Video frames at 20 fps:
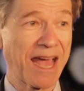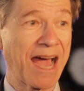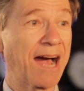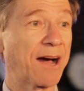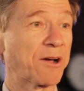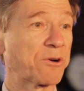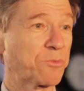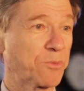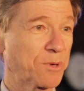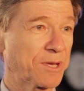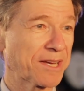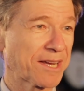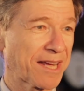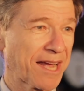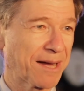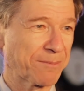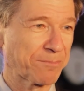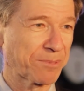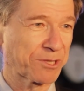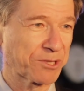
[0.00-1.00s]
how do we
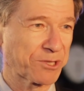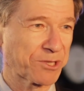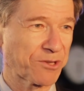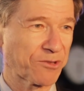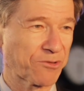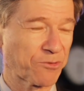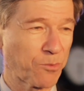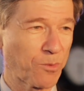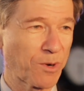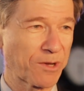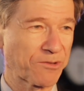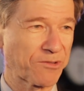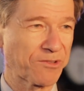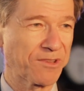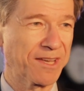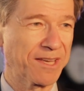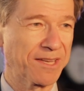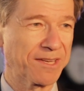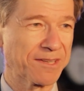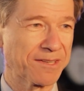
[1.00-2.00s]
accomplish this? What's
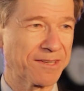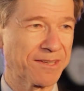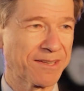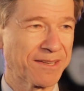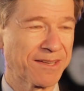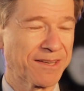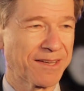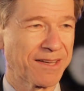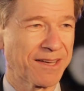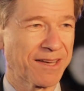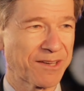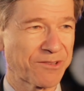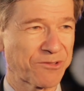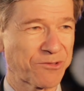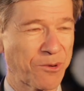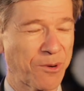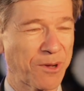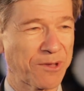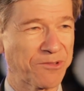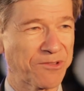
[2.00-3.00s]
needed?
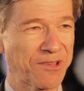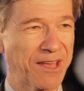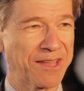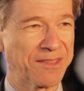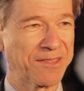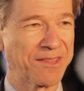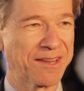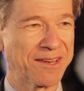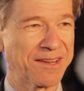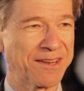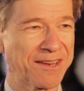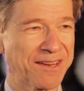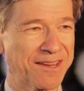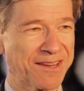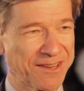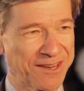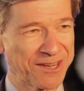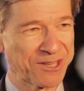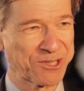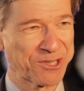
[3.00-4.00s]
So I said that in
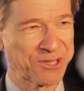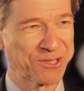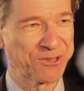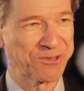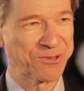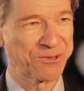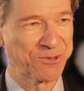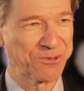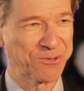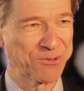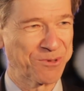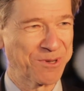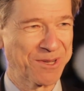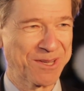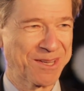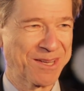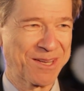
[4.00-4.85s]
addition to